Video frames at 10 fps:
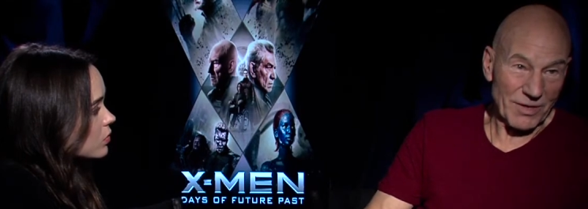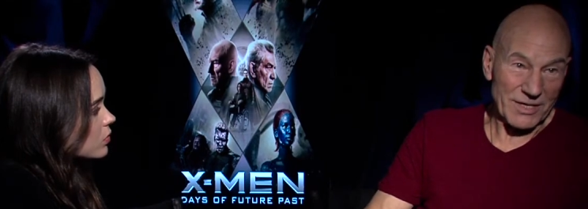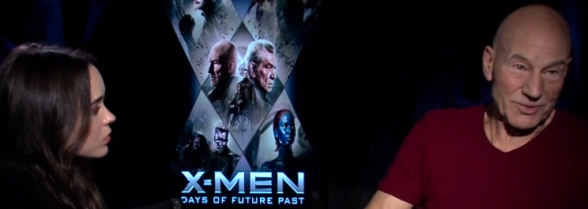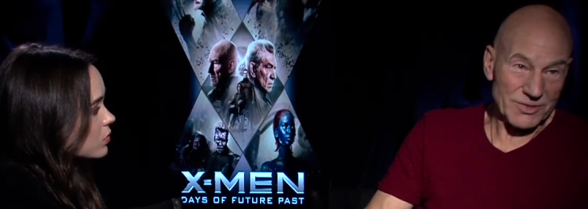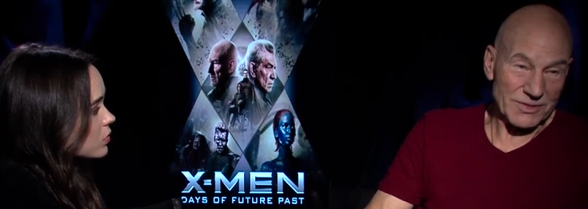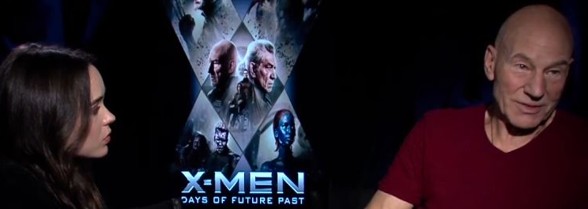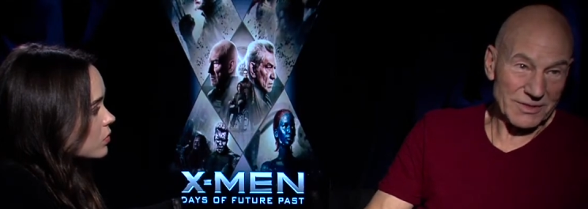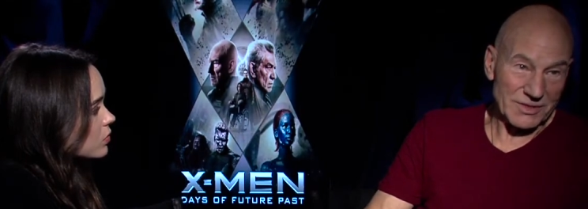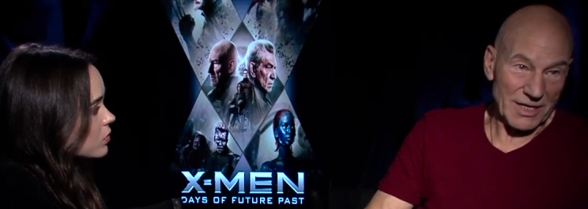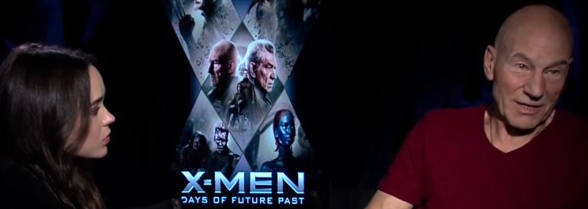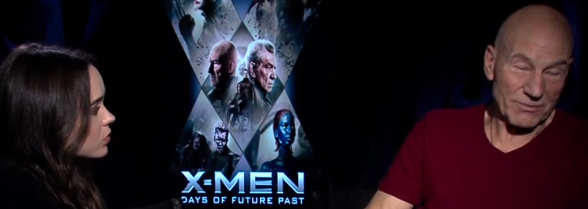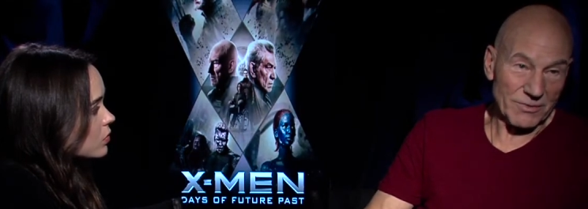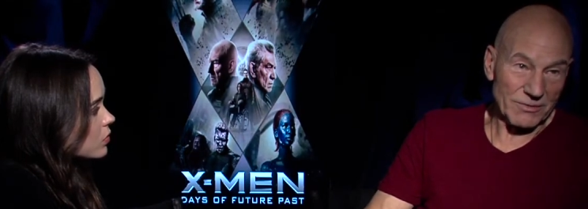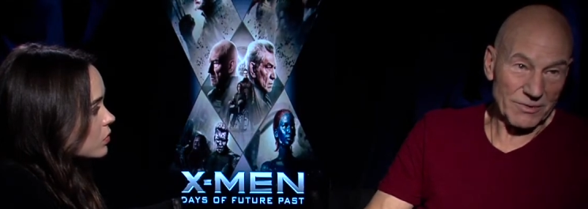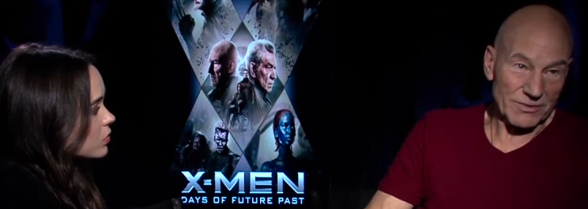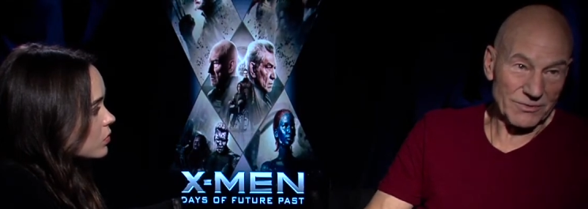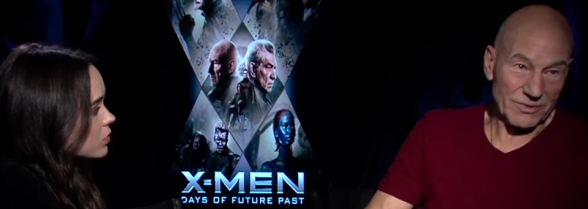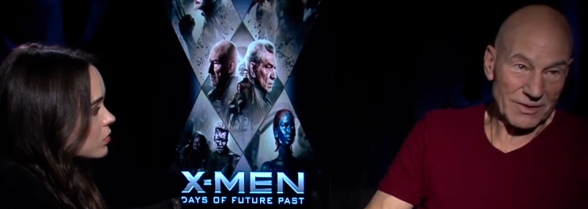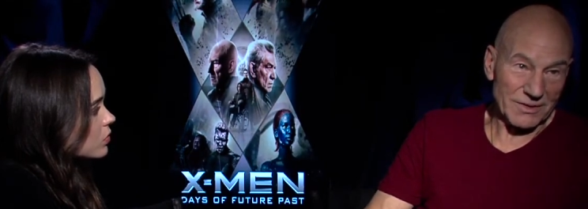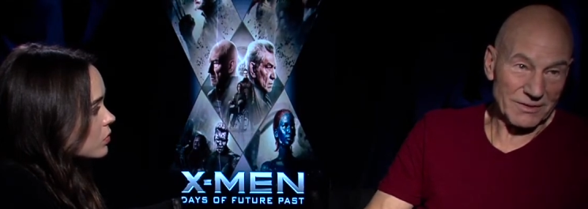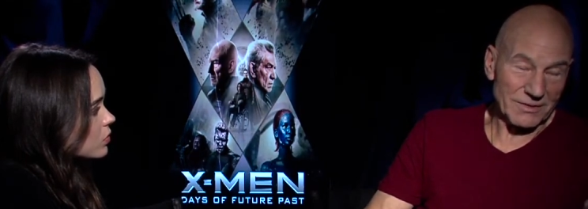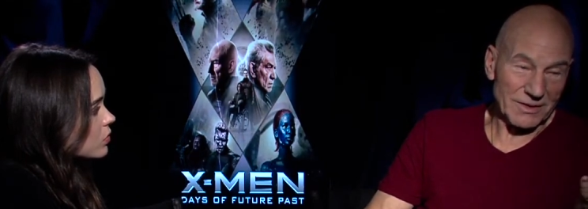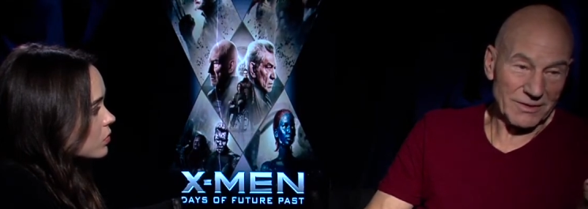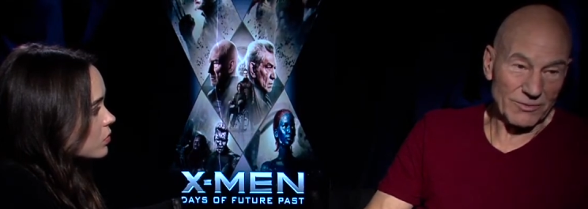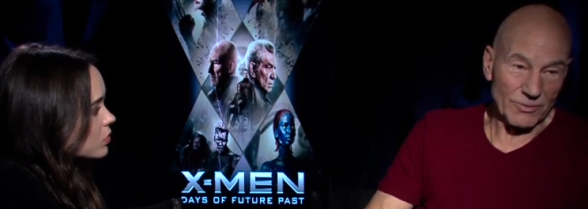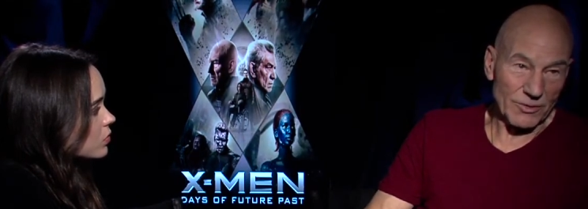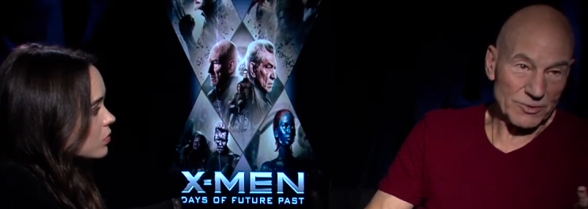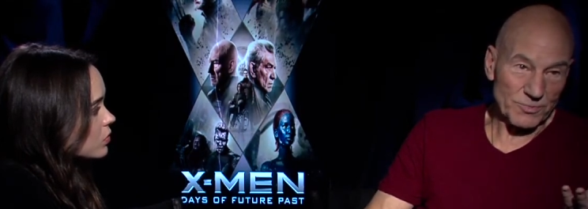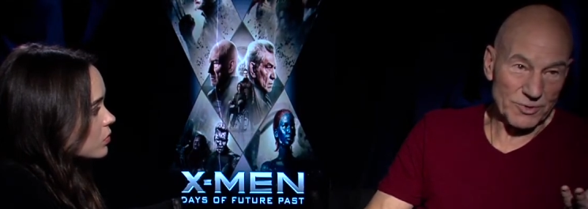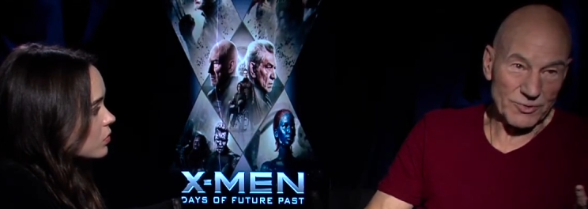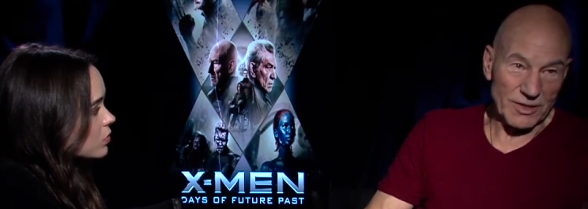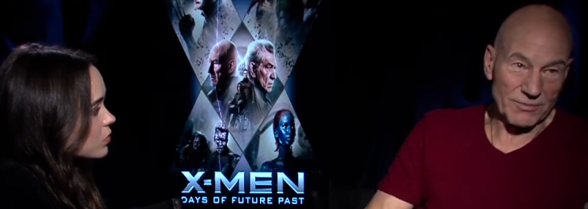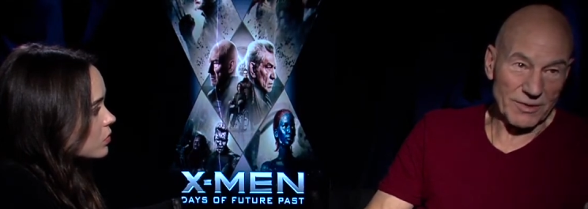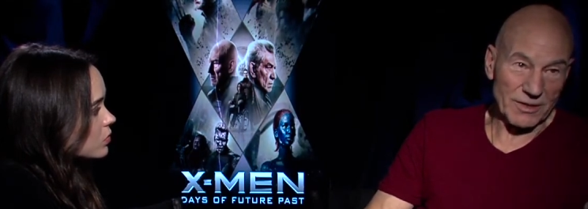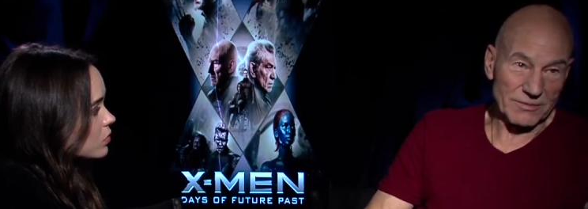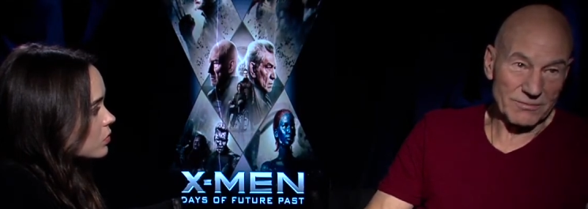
Speaker 1: past time with in the roles portrayed by